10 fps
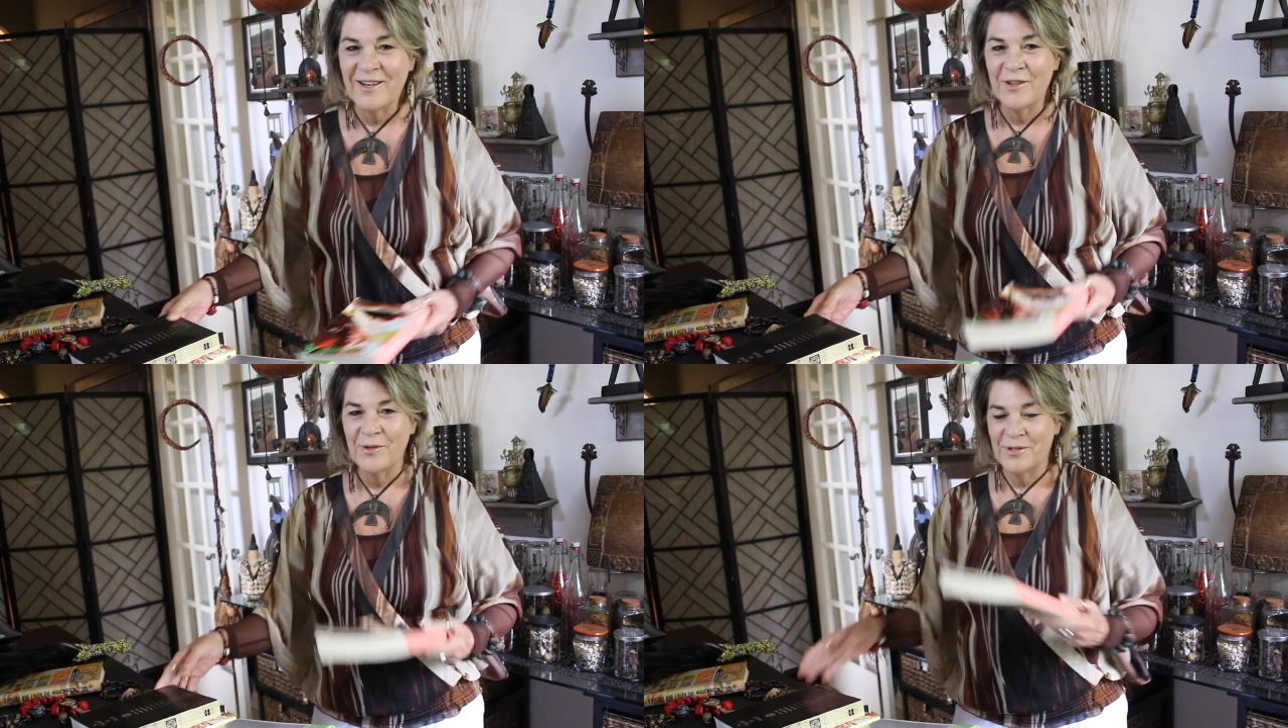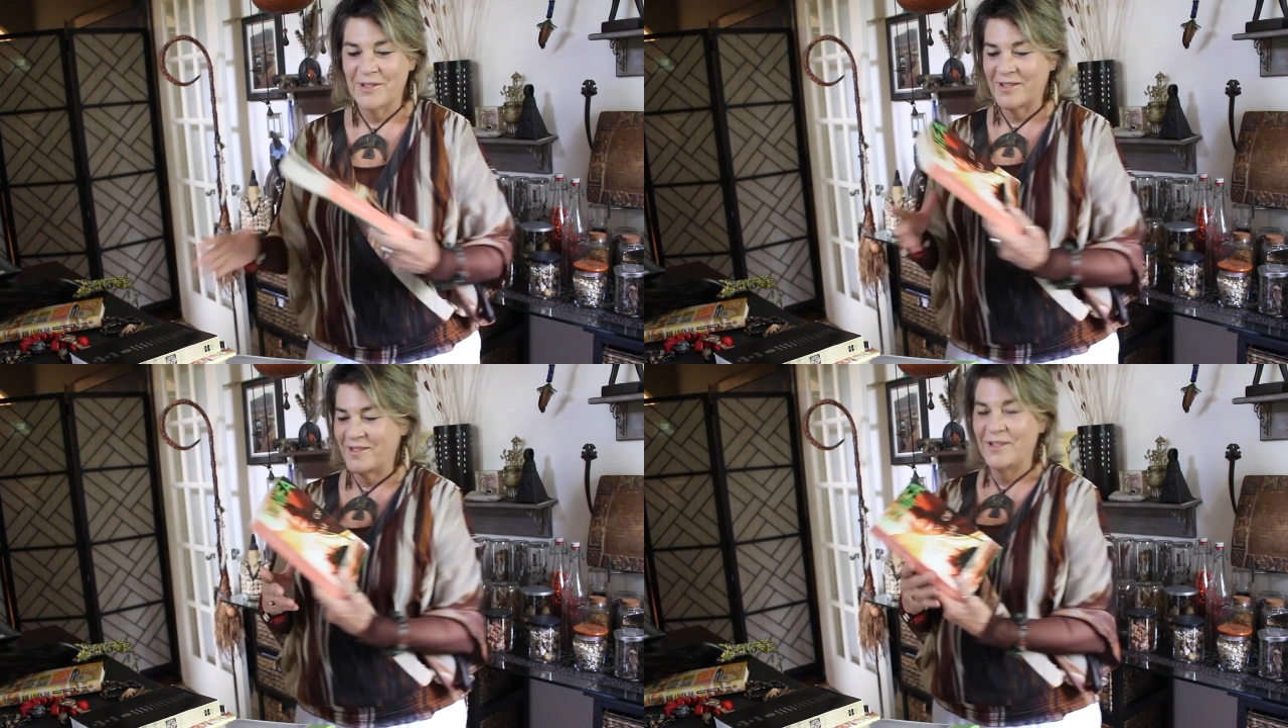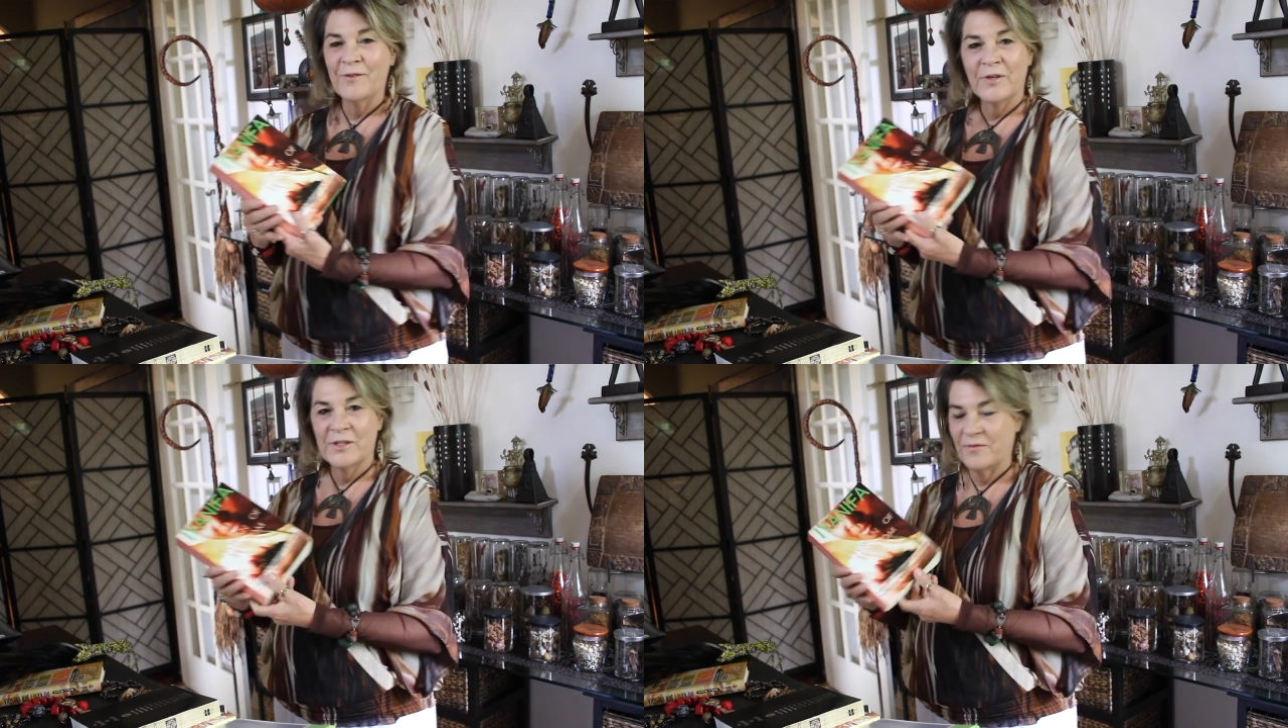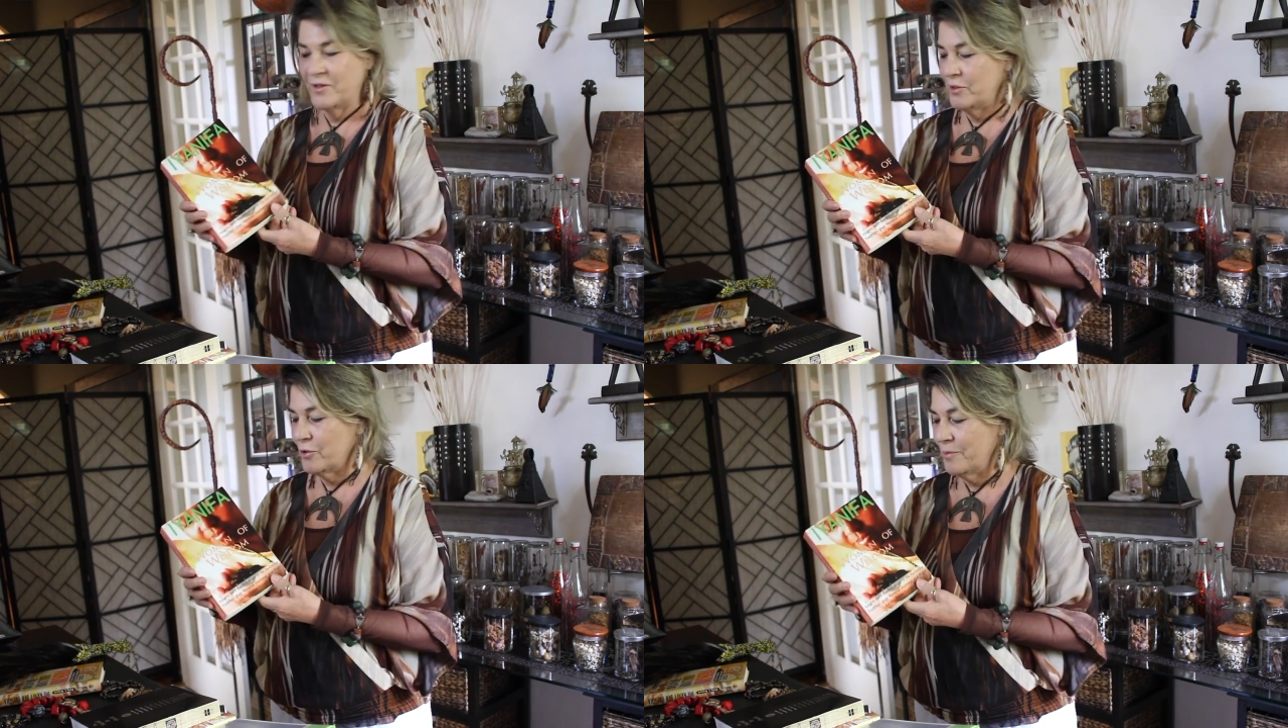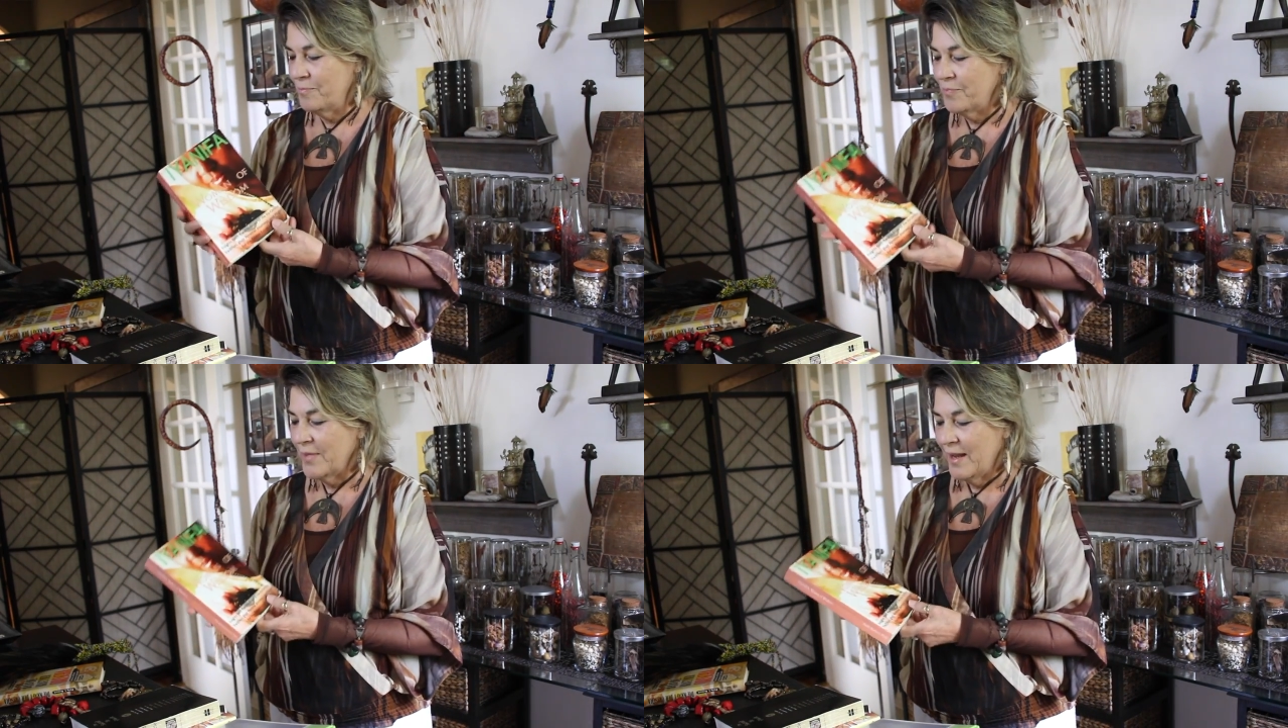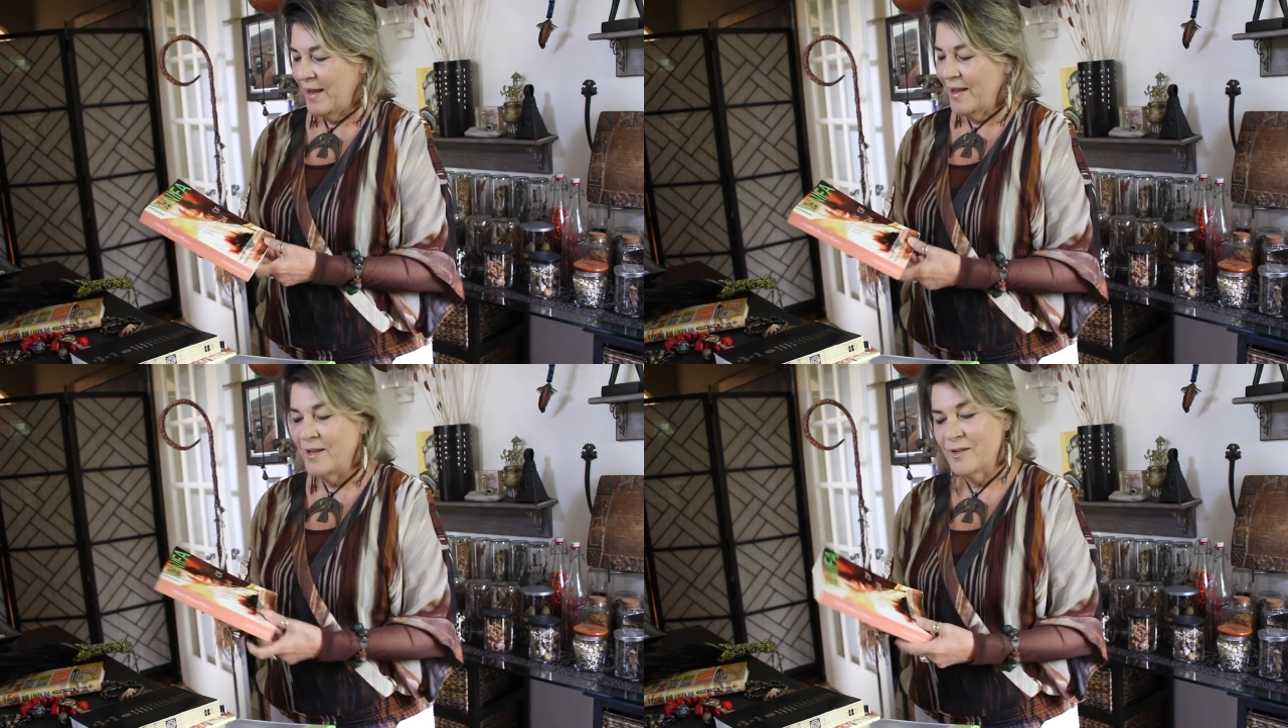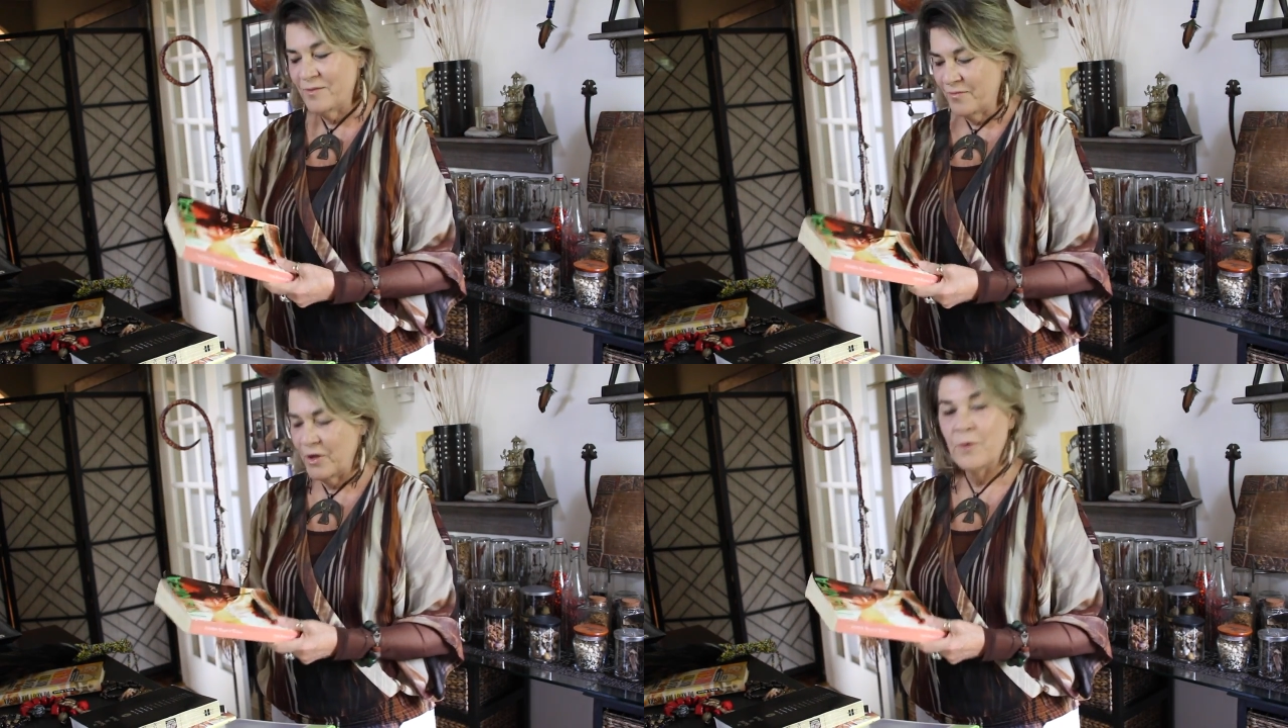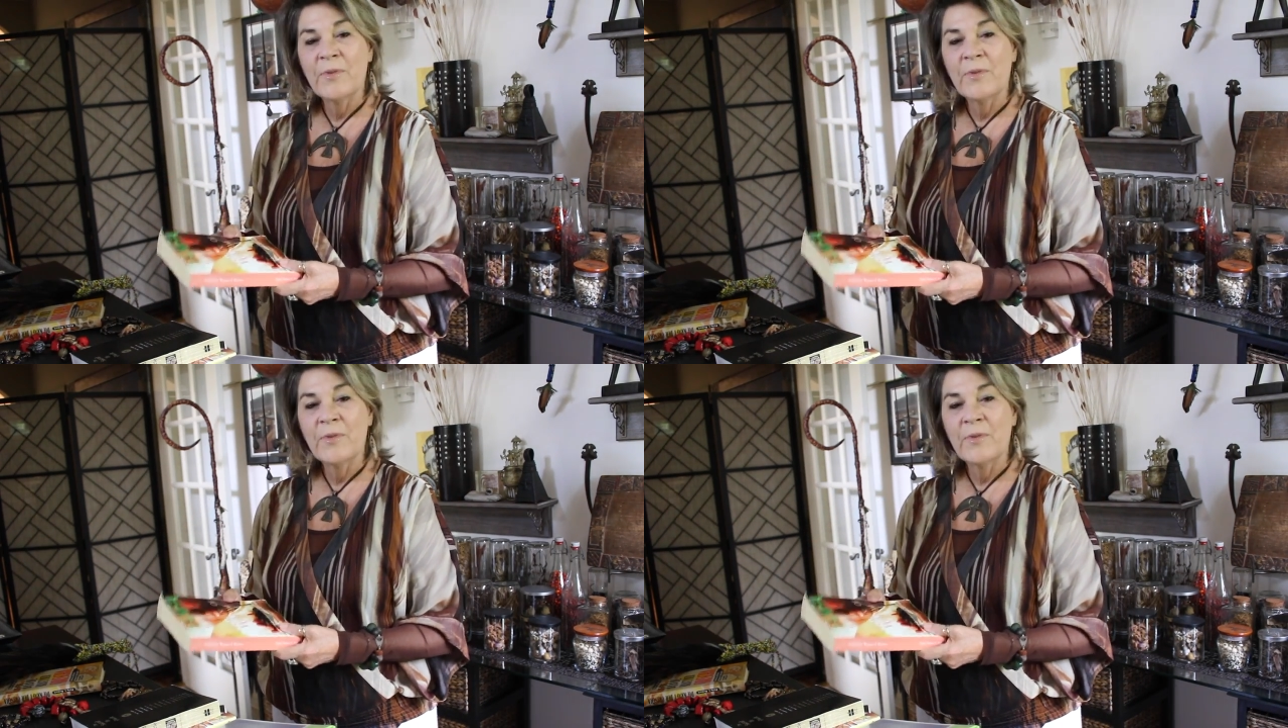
There's 16 of us featured, and a very